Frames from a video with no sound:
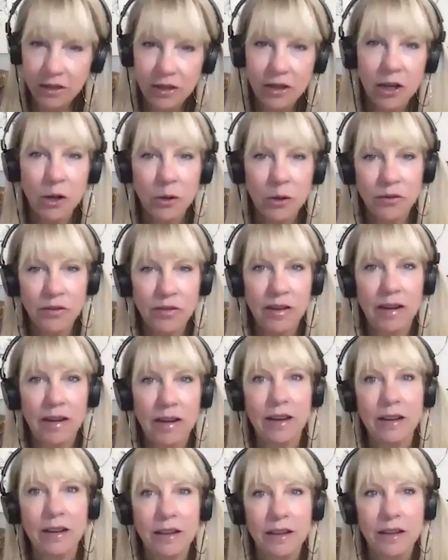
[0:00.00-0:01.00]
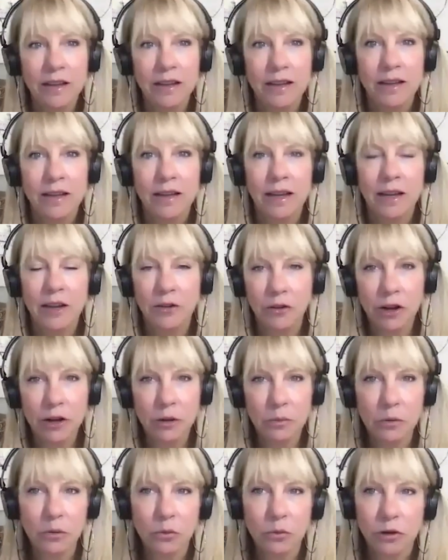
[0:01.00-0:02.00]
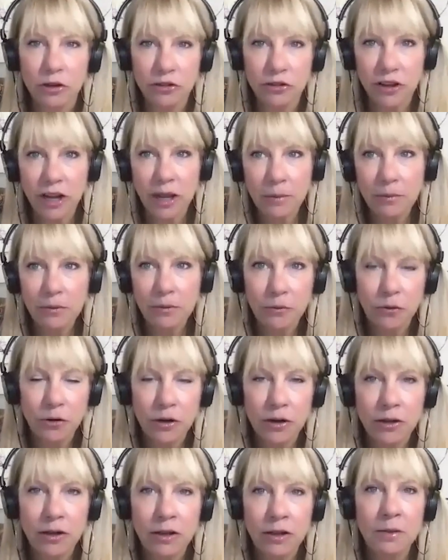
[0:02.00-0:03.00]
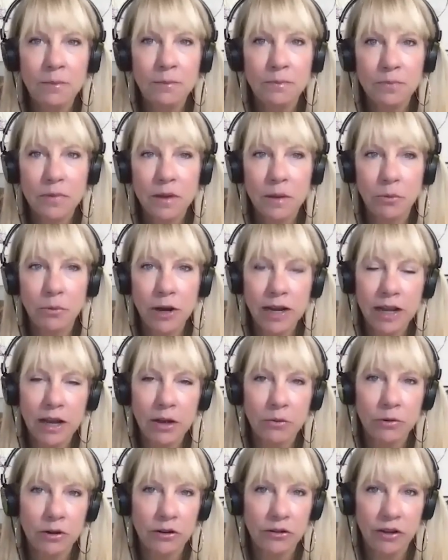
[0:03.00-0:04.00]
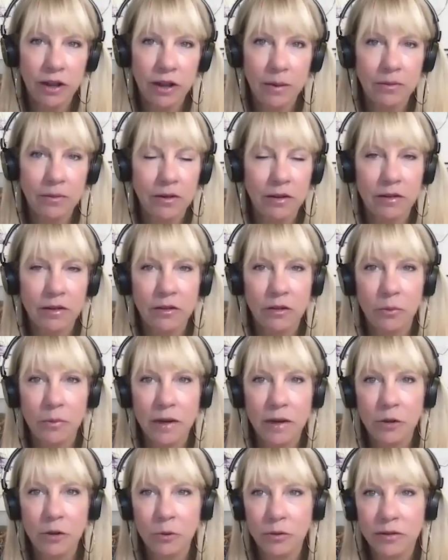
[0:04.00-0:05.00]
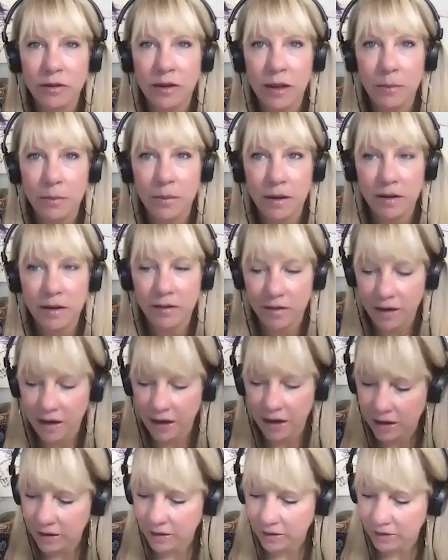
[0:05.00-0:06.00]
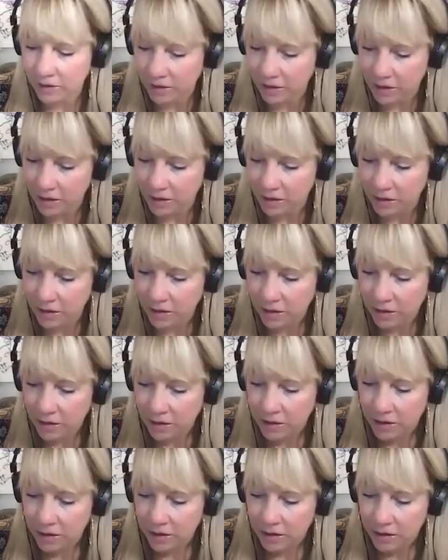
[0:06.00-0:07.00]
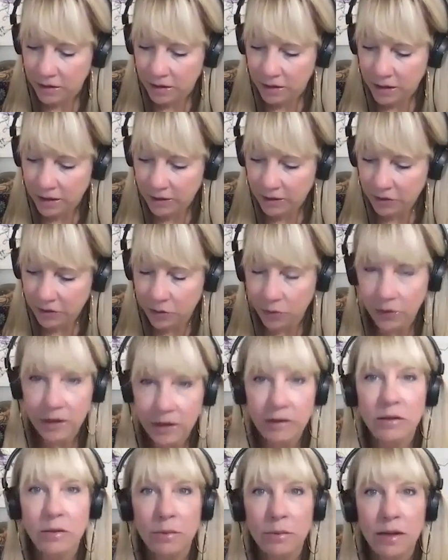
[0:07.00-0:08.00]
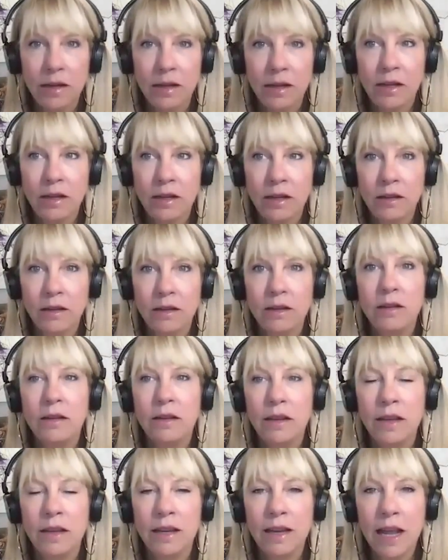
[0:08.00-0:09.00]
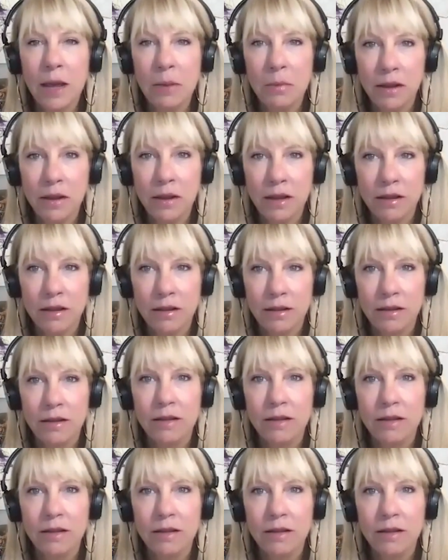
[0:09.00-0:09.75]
hosting incredible workshops for y'all, breakout workshops on so many cool topics. And uh, it's going to be an epic